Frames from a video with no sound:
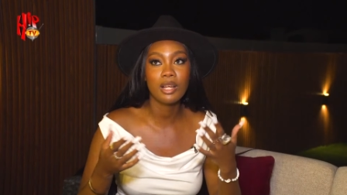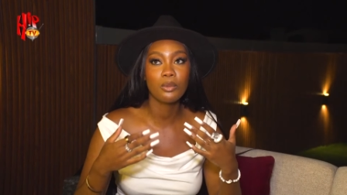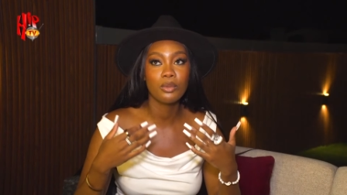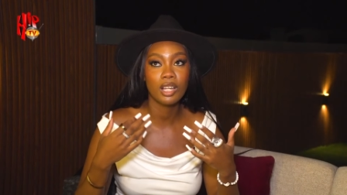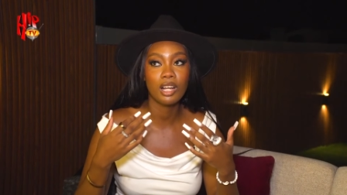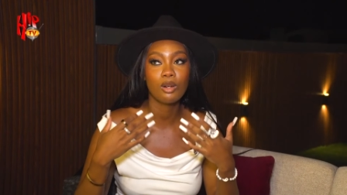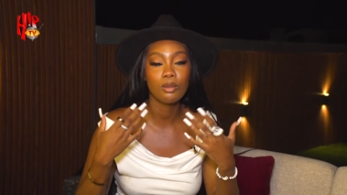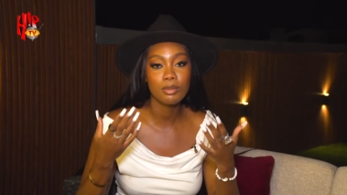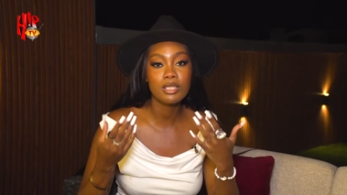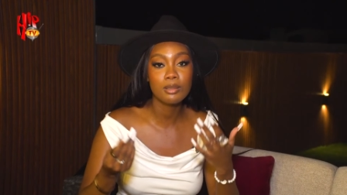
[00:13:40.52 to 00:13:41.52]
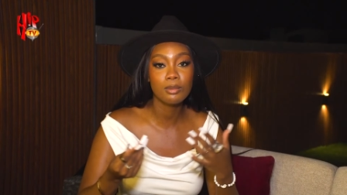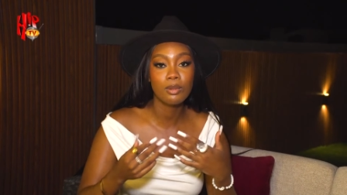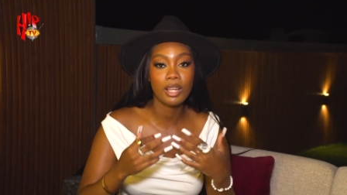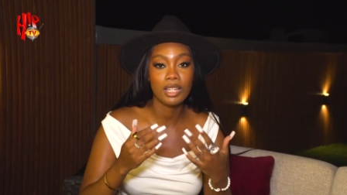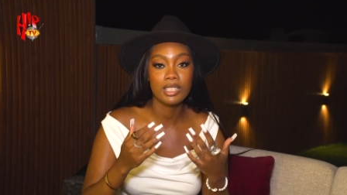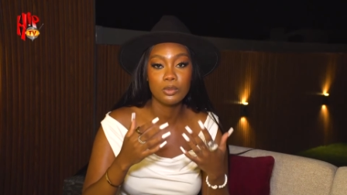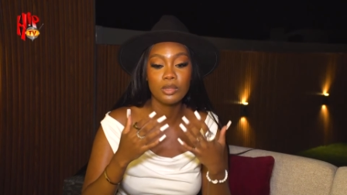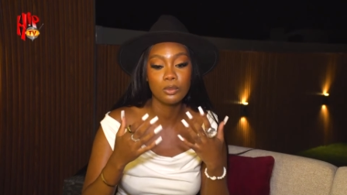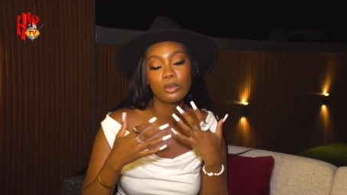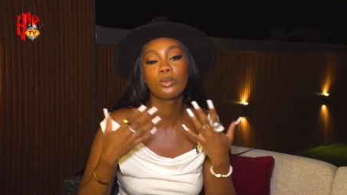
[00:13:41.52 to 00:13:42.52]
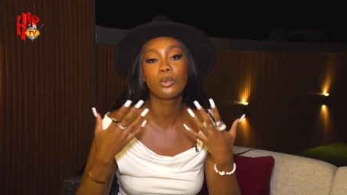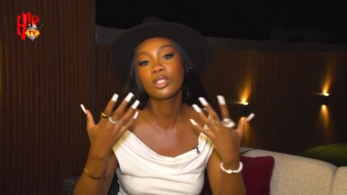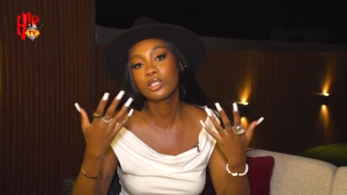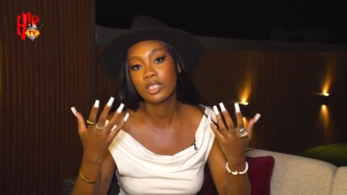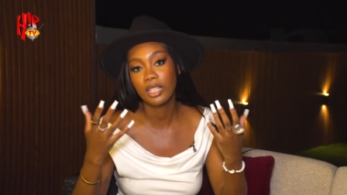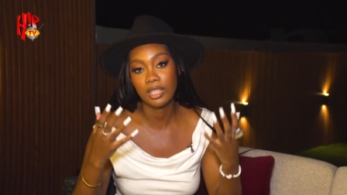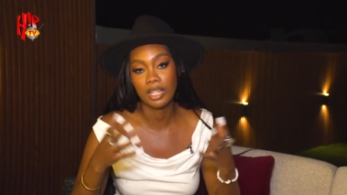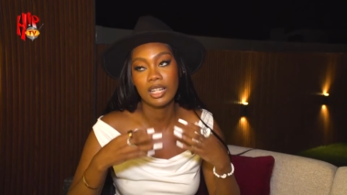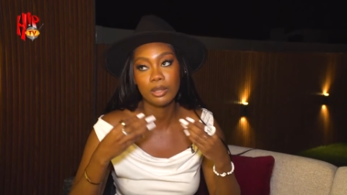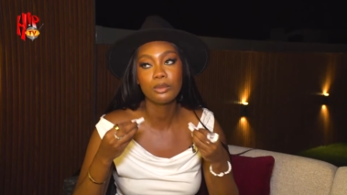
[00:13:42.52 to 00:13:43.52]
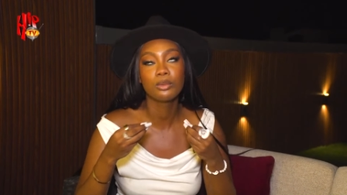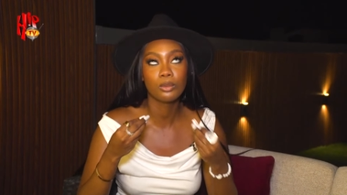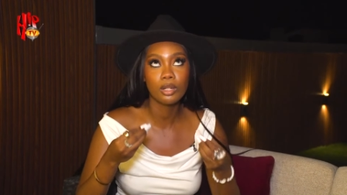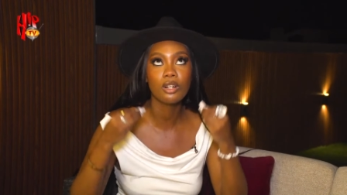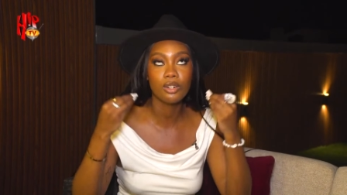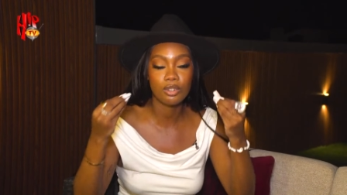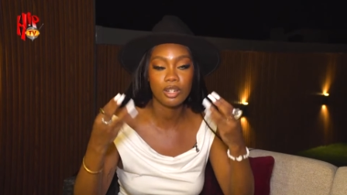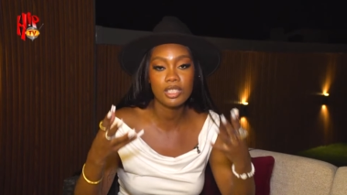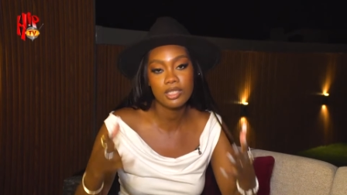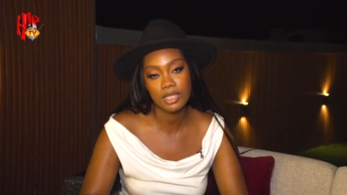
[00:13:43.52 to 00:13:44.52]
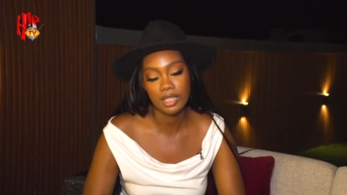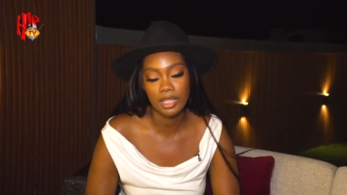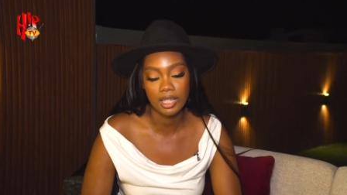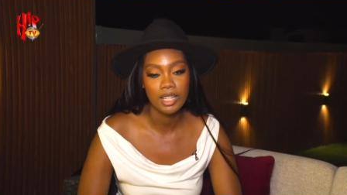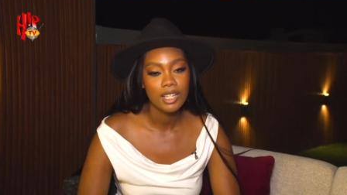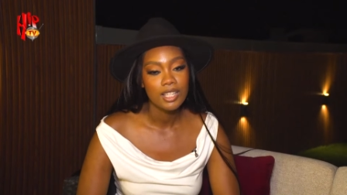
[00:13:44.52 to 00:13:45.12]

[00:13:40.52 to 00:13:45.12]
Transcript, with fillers: like we are compatible and we will work together, like we will work great together.